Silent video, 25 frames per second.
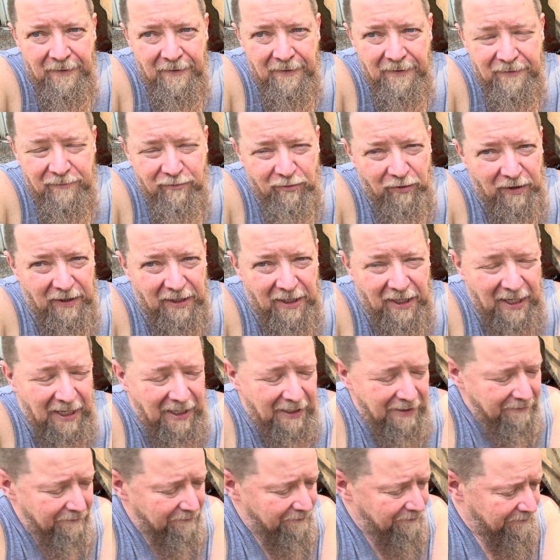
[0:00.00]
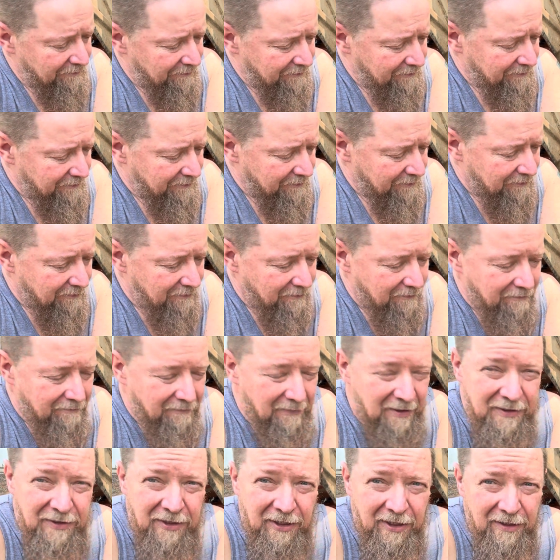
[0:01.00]
it's really hot.
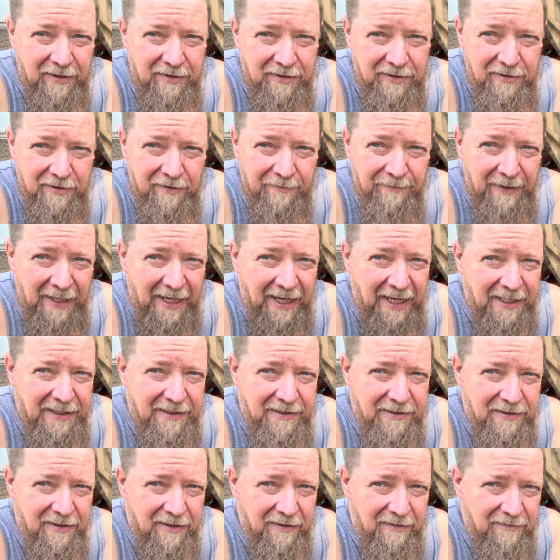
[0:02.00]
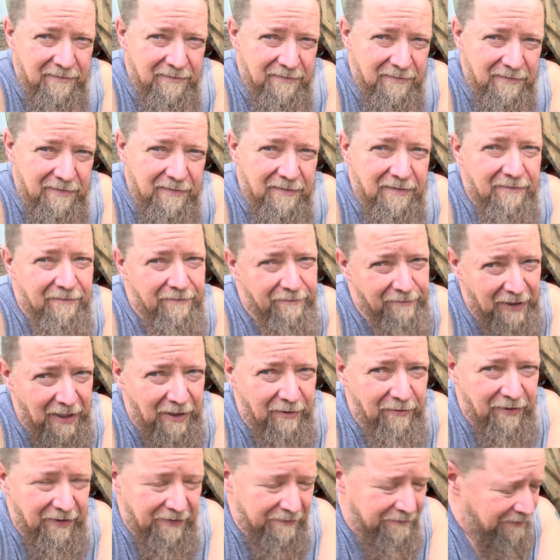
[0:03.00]
My ticker's still bad, so bear
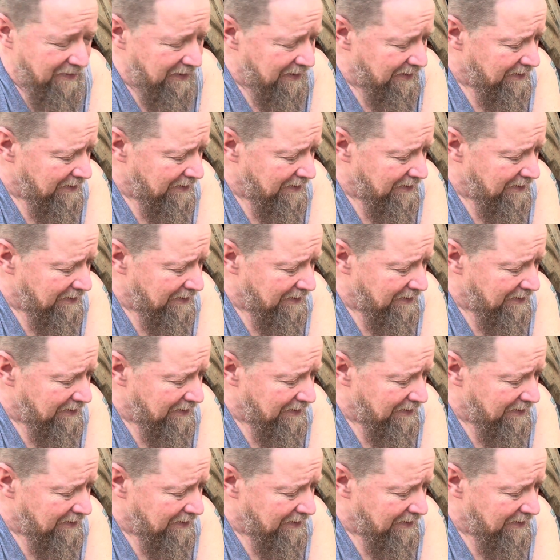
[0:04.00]
with me.